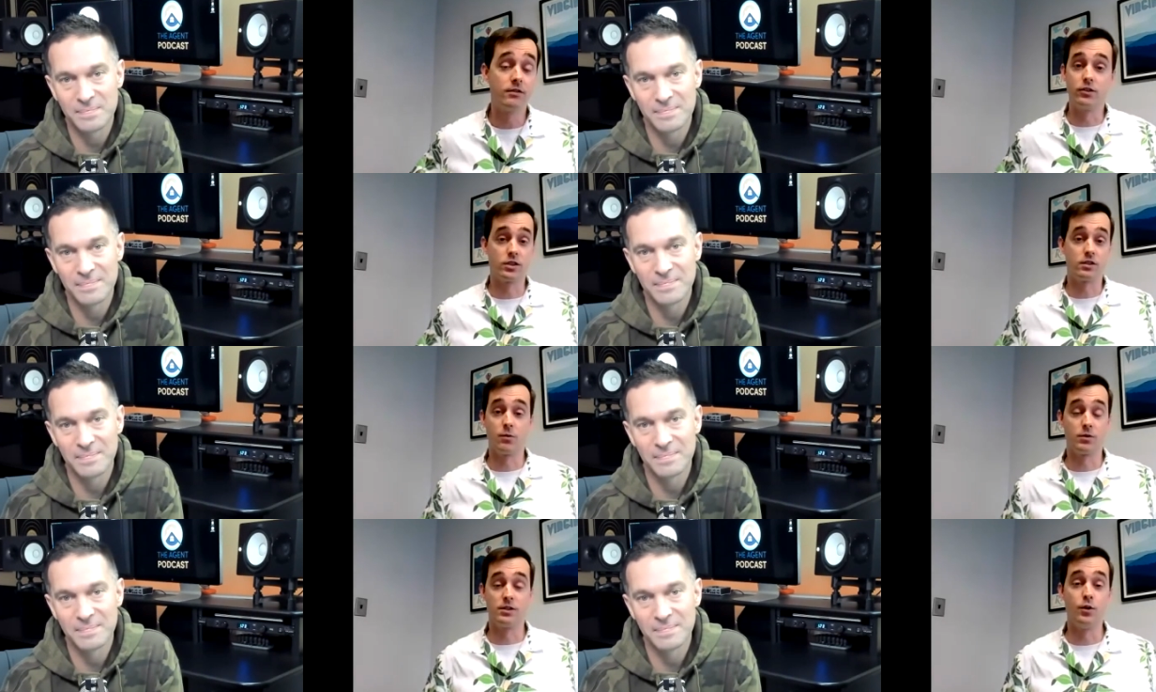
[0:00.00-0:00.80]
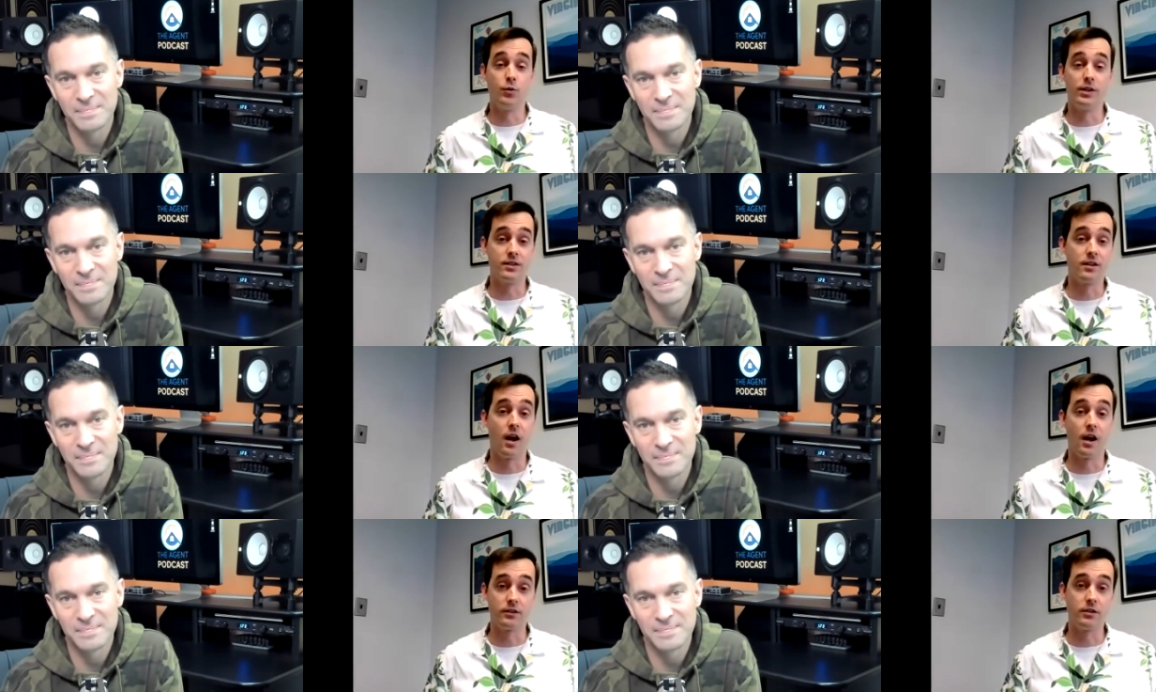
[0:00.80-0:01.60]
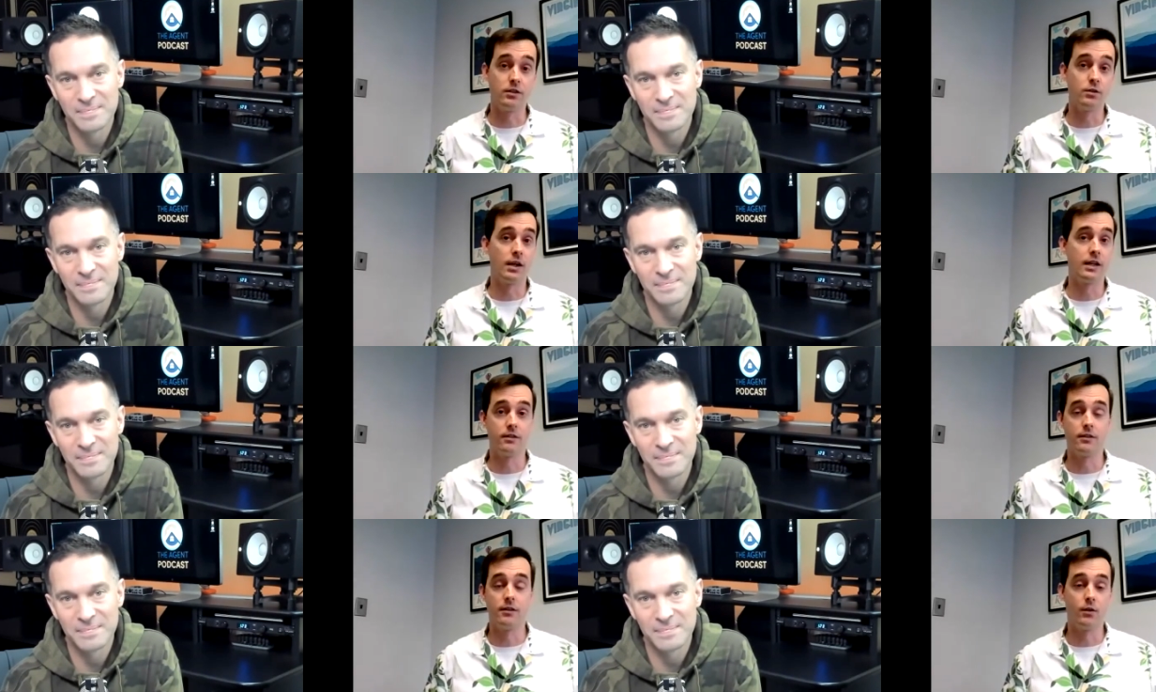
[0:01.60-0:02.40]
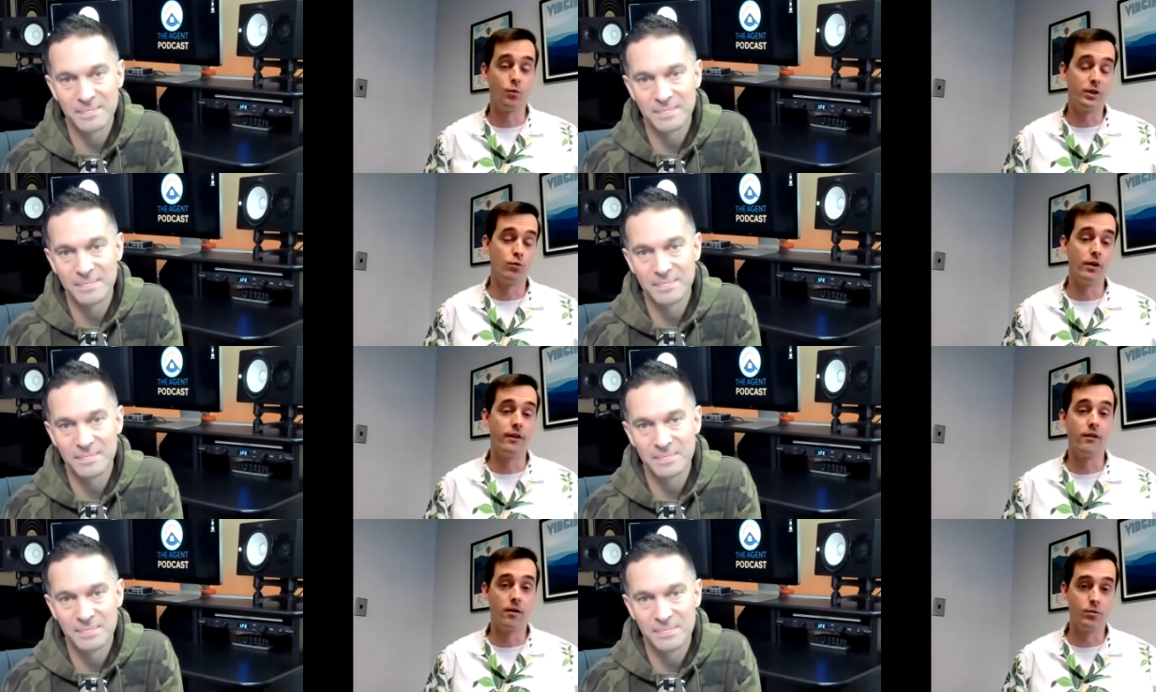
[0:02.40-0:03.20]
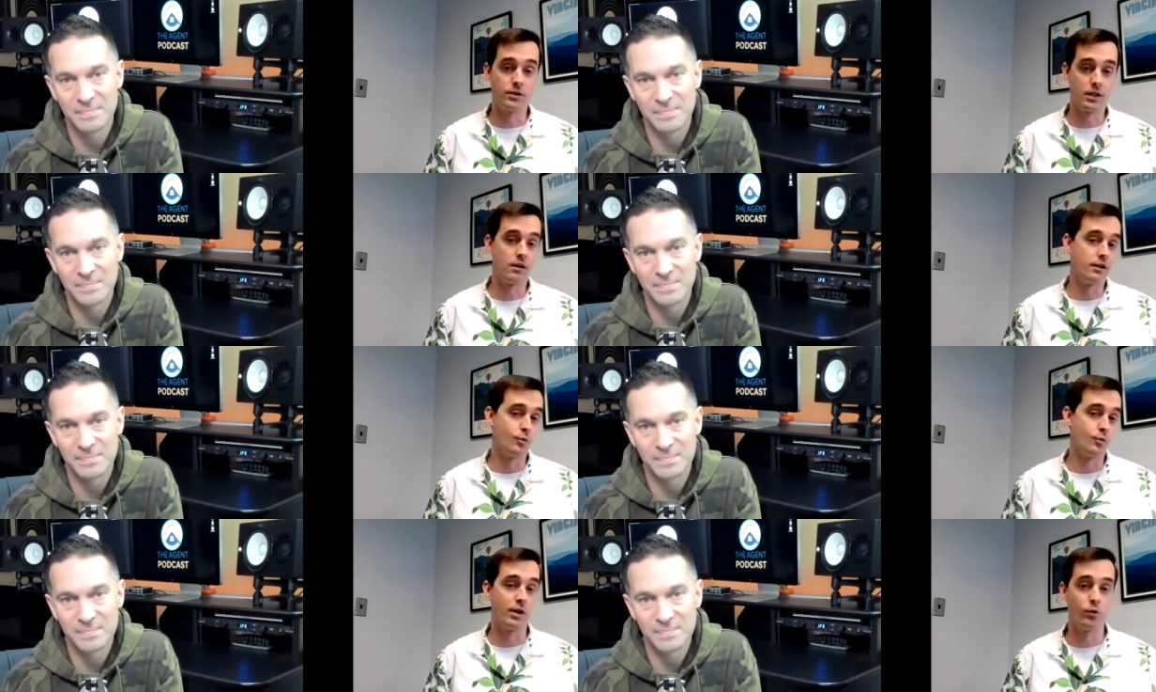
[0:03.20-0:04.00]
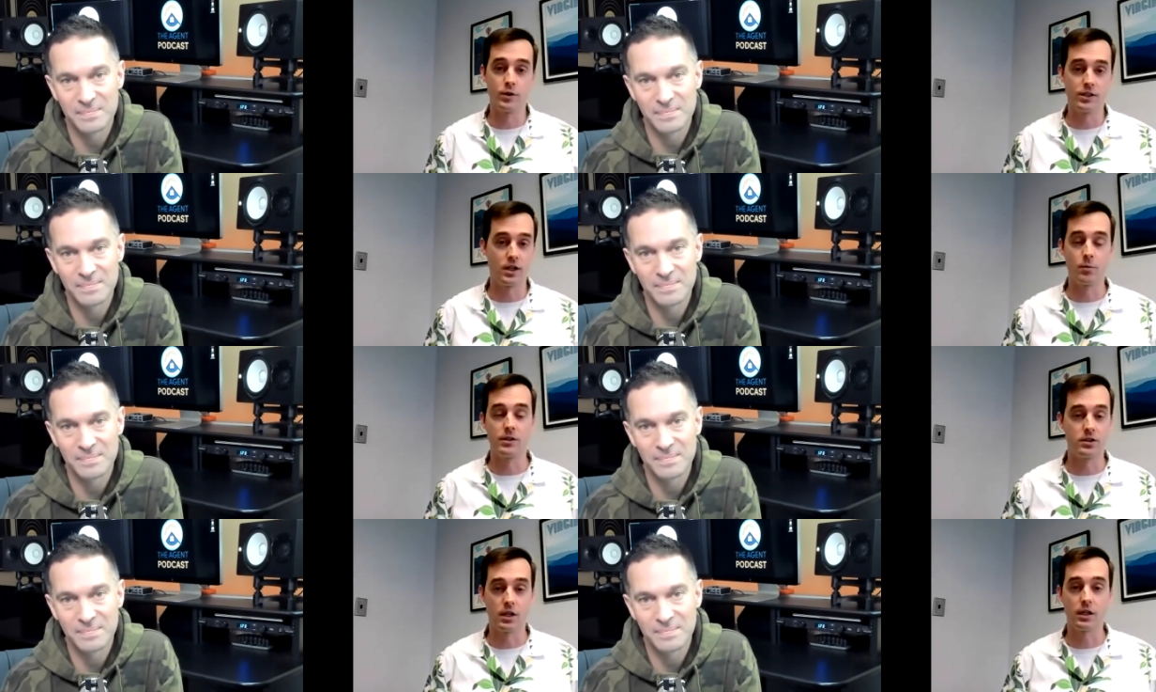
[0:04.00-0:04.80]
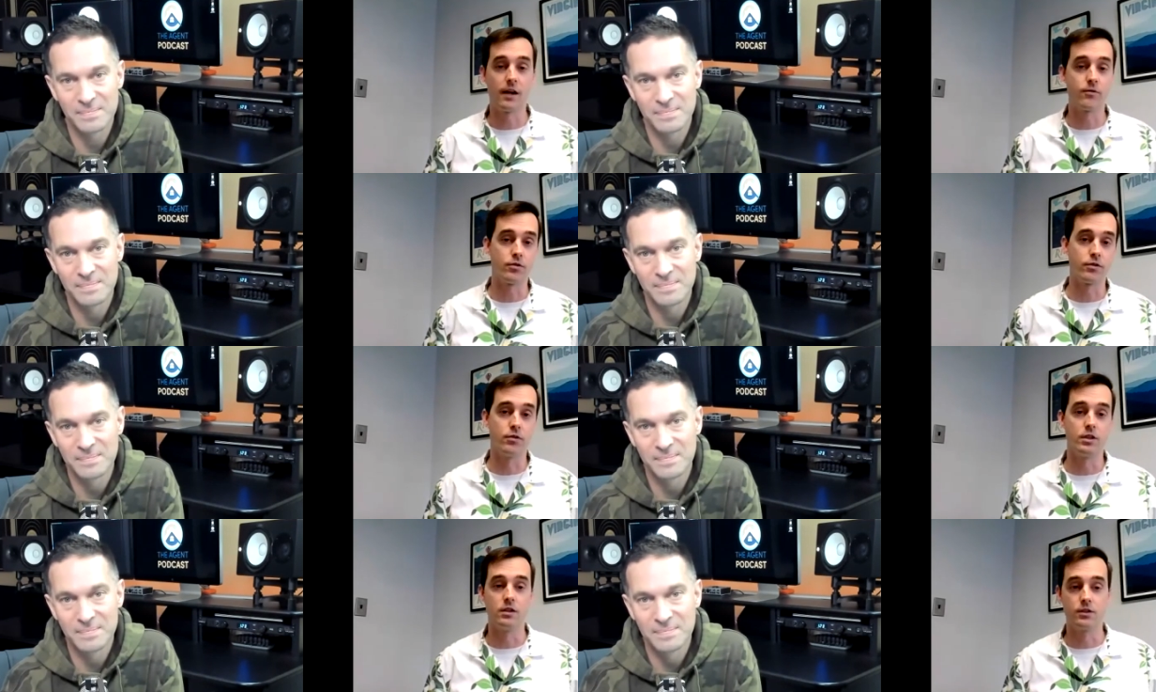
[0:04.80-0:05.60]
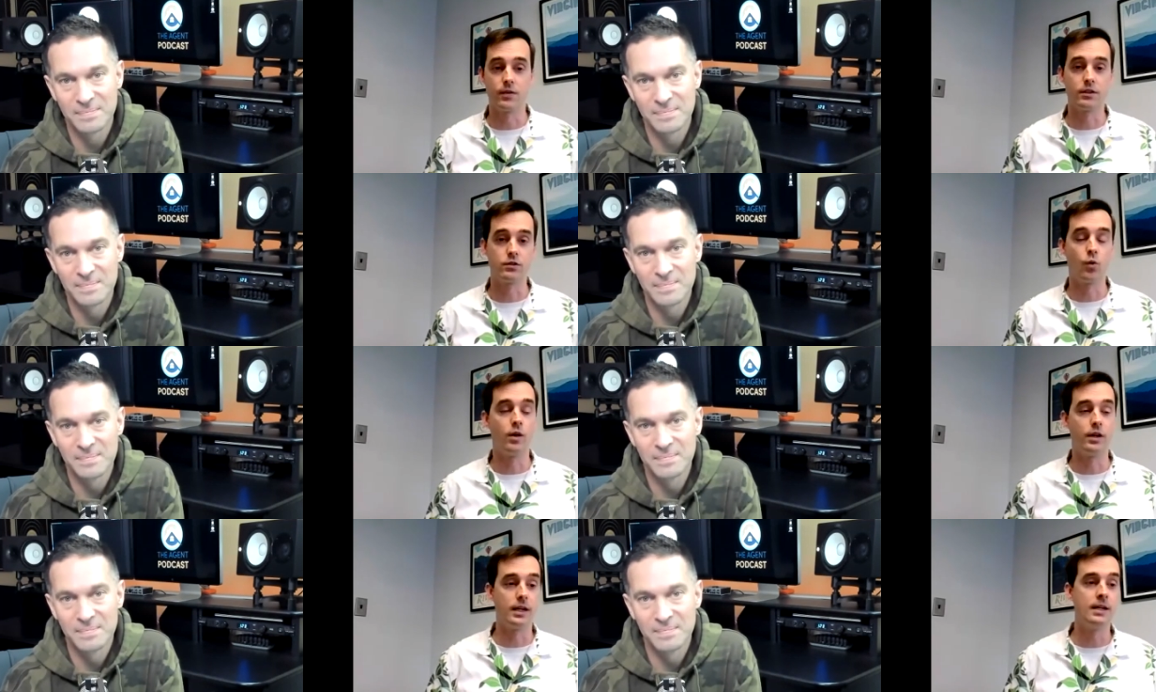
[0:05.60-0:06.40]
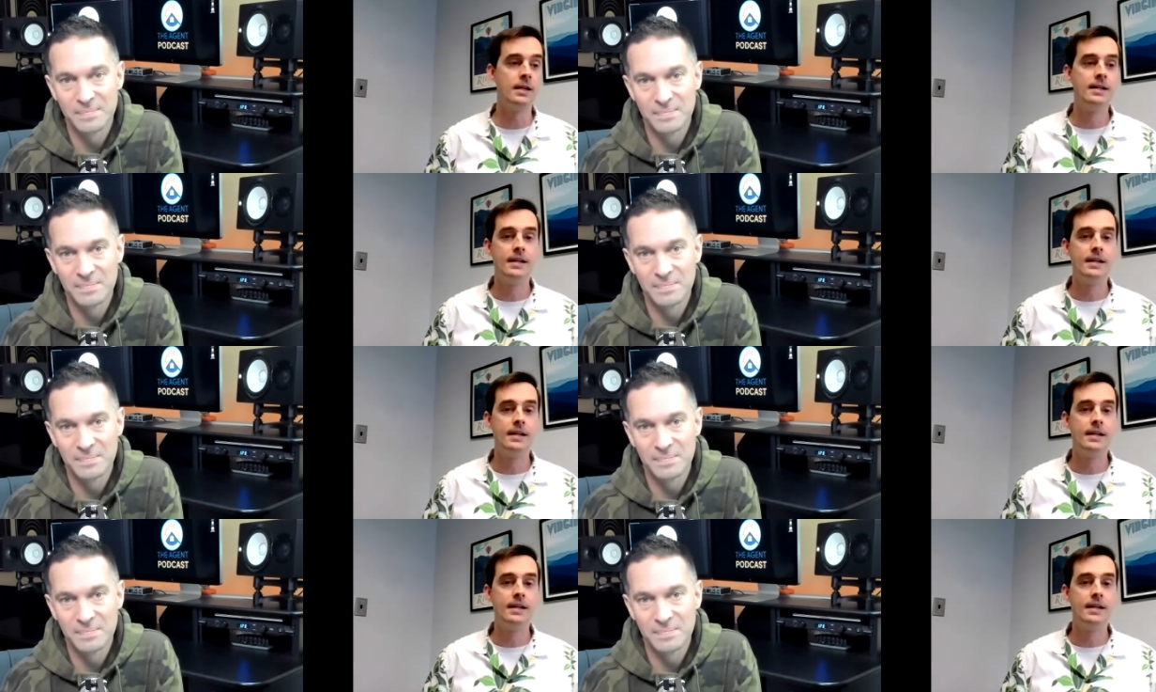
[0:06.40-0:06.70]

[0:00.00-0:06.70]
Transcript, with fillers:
Speaker 1: There's just, there was no reason not to, right? The, you know, when you run the numbers out, it's a better retirement check after thirty years by twenty.